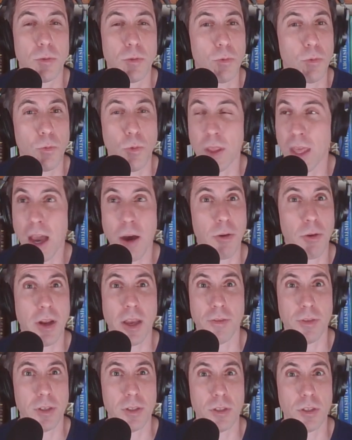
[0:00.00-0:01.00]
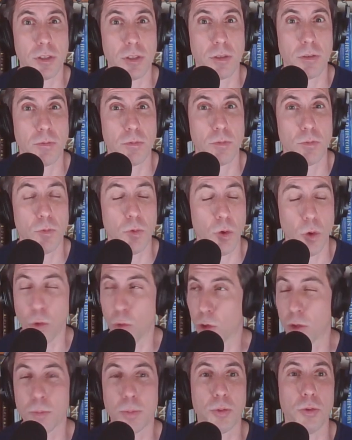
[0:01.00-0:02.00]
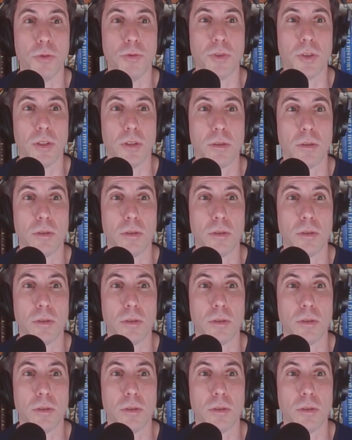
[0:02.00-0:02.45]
without evidence or approval.